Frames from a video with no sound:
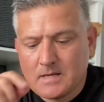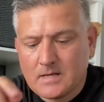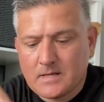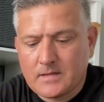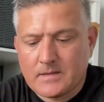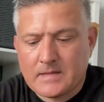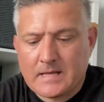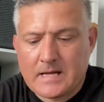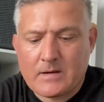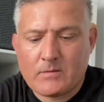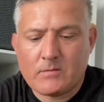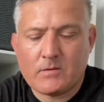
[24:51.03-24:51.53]

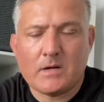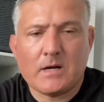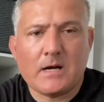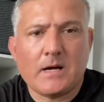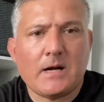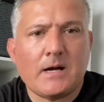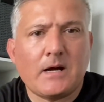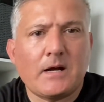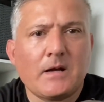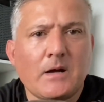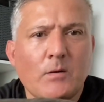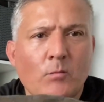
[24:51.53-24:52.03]
Now,
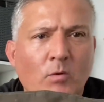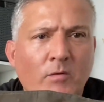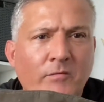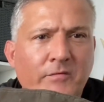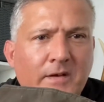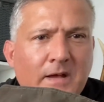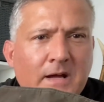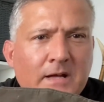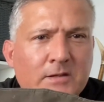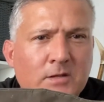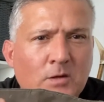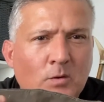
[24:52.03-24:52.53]
one thing
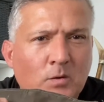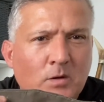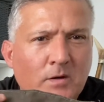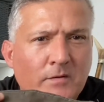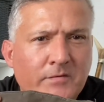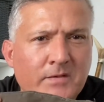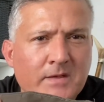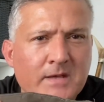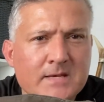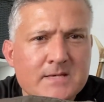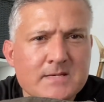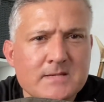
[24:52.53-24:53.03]
I do love
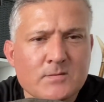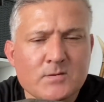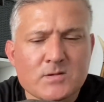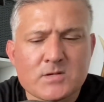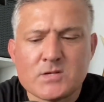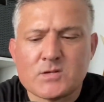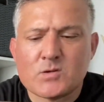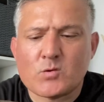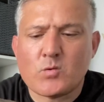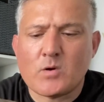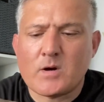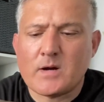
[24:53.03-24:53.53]
this, which
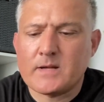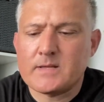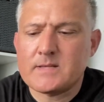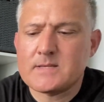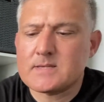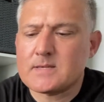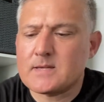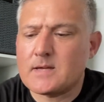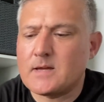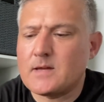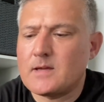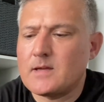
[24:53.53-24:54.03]
is quite
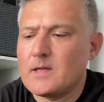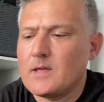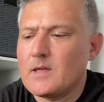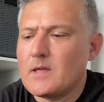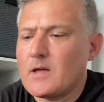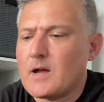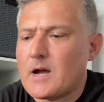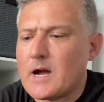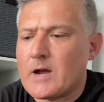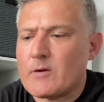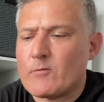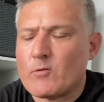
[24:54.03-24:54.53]

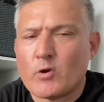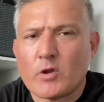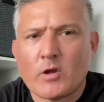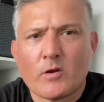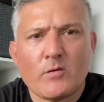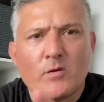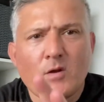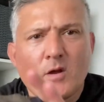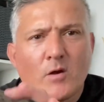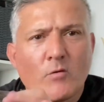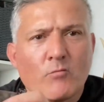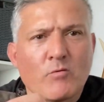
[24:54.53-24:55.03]
ironic,
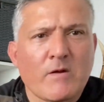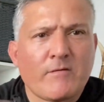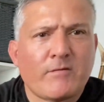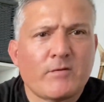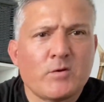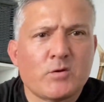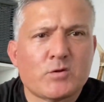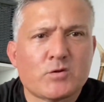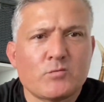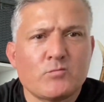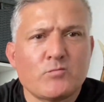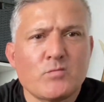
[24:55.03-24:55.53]

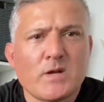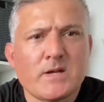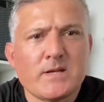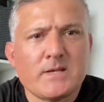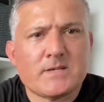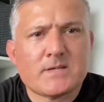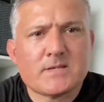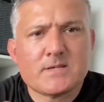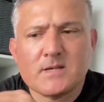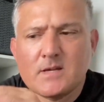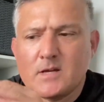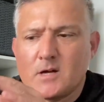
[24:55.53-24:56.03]
Revolution
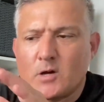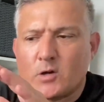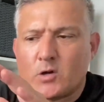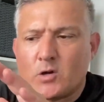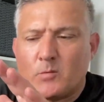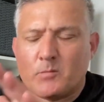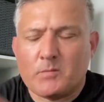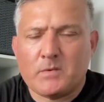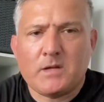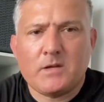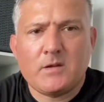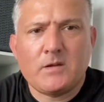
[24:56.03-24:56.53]
Race, a
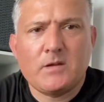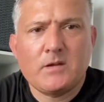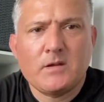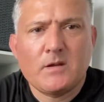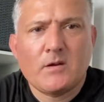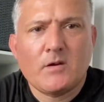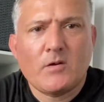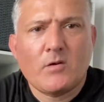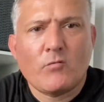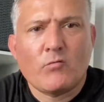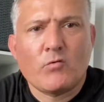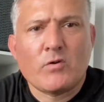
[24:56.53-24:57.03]
company
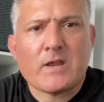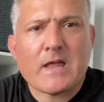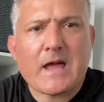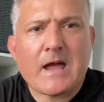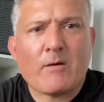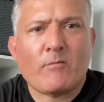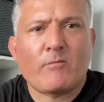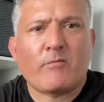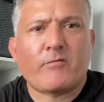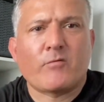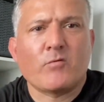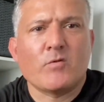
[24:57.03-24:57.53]

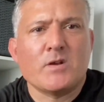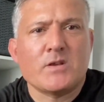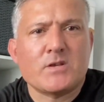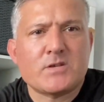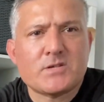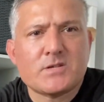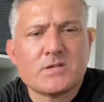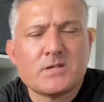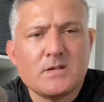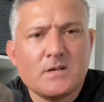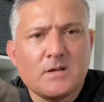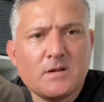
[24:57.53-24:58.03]
renowned for
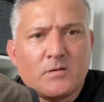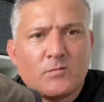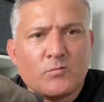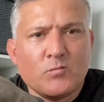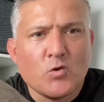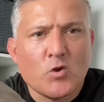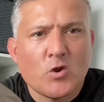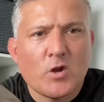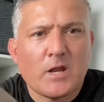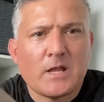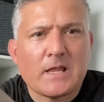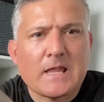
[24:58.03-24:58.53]
its
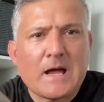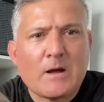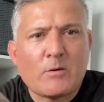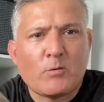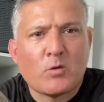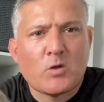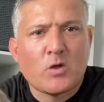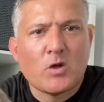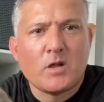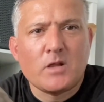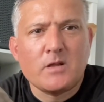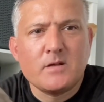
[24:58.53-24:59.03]
really loud
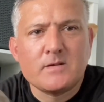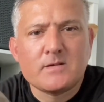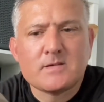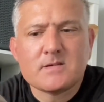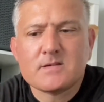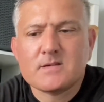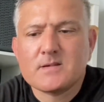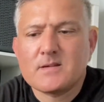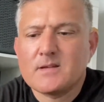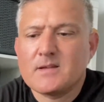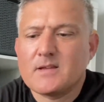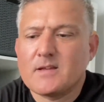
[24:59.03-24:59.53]

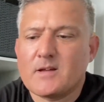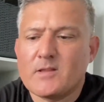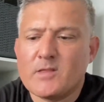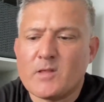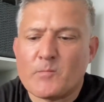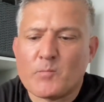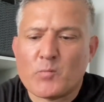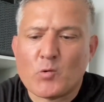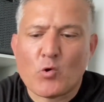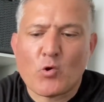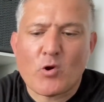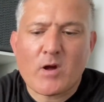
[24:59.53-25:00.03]
colours, and they've
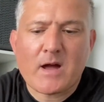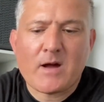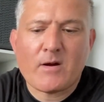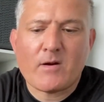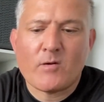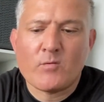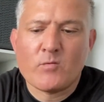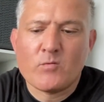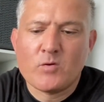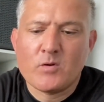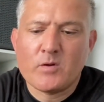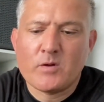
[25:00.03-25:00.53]
brought out a
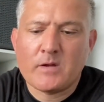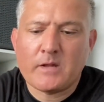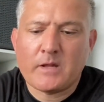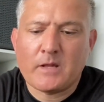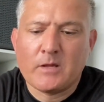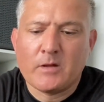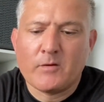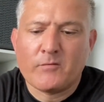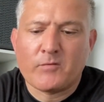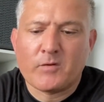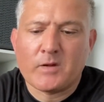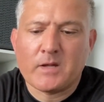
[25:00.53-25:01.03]
really
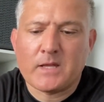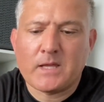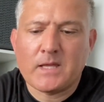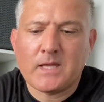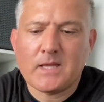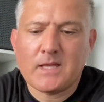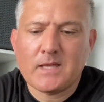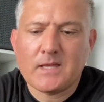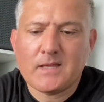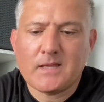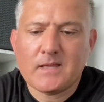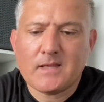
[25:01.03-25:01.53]
lovely
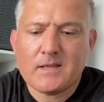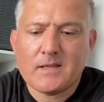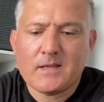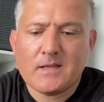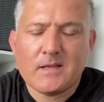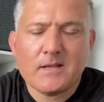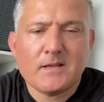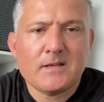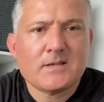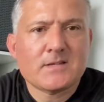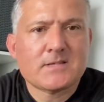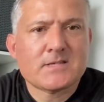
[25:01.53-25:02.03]

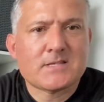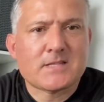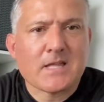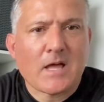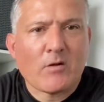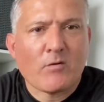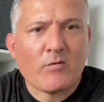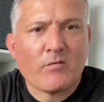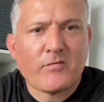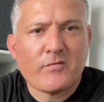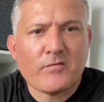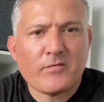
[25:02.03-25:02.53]

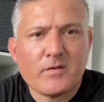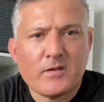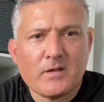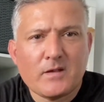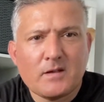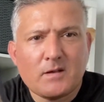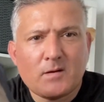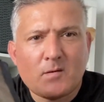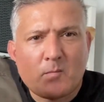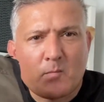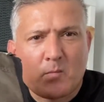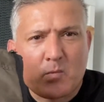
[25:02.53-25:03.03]
stealth
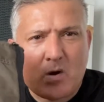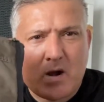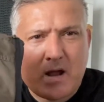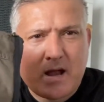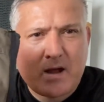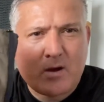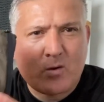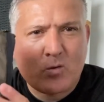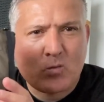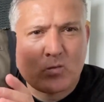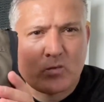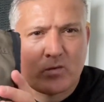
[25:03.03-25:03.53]

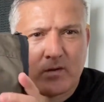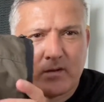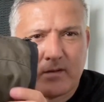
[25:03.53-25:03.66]
brown,